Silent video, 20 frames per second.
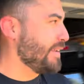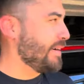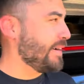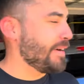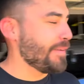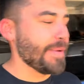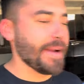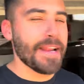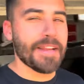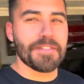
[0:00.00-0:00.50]

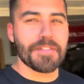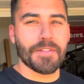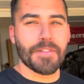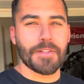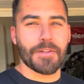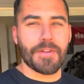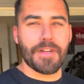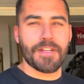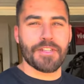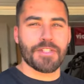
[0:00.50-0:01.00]
I ran into a
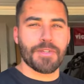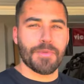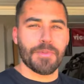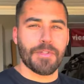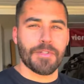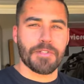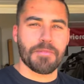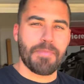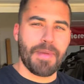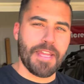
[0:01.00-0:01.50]
little issue with
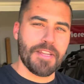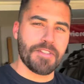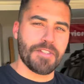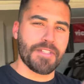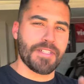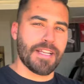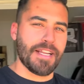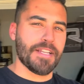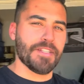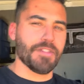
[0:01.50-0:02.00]
the
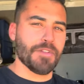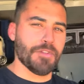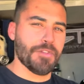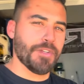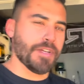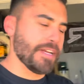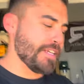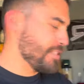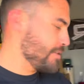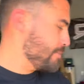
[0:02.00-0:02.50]
spacers that I told you guys